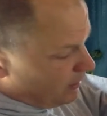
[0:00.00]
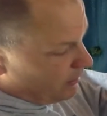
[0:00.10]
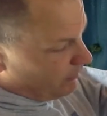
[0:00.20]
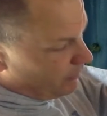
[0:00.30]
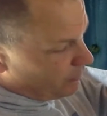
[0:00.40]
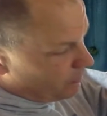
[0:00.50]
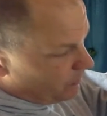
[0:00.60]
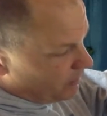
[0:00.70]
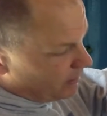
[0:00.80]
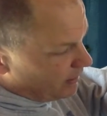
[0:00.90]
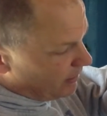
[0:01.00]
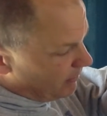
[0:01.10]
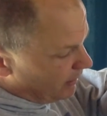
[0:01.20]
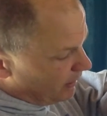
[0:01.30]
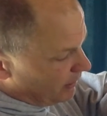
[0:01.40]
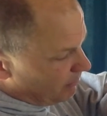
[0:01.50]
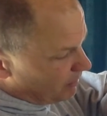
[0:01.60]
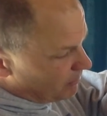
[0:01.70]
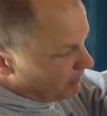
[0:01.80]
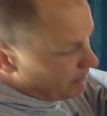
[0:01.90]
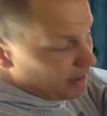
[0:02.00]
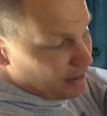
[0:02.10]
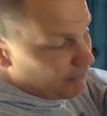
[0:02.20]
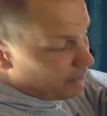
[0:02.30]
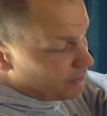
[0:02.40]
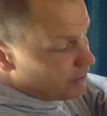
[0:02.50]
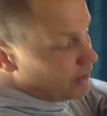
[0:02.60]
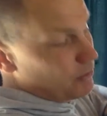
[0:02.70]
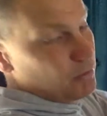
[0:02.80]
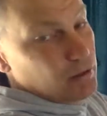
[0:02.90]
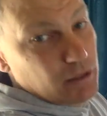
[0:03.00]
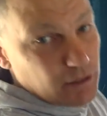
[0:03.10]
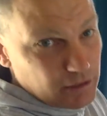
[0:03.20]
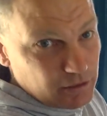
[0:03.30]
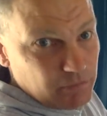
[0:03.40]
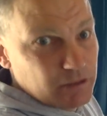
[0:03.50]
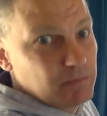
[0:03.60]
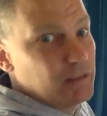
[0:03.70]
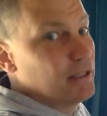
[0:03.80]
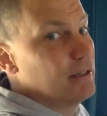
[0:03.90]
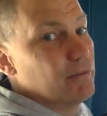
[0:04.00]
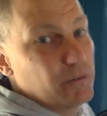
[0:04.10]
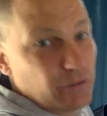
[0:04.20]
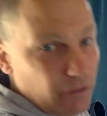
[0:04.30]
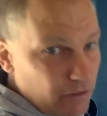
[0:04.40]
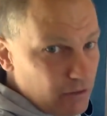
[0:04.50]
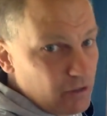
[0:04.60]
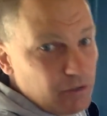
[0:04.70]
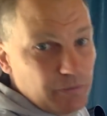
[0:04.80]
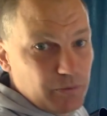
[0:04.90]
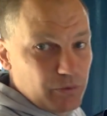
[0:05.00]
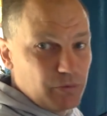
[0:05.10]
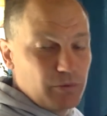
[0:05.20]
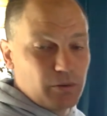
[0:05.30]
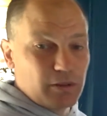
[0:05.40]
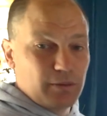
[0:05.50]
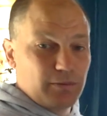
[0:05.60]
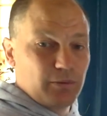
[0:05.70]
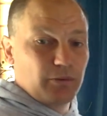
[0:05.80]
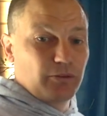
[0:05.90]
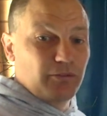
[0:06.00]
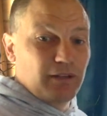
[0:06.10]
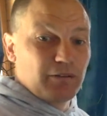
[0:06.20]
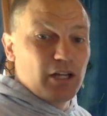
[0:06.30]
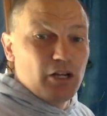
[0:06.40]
the first time, and then you multiply them together for the second one, and then you multiply it if it was the third, if it was the fourth, if it was the fifth.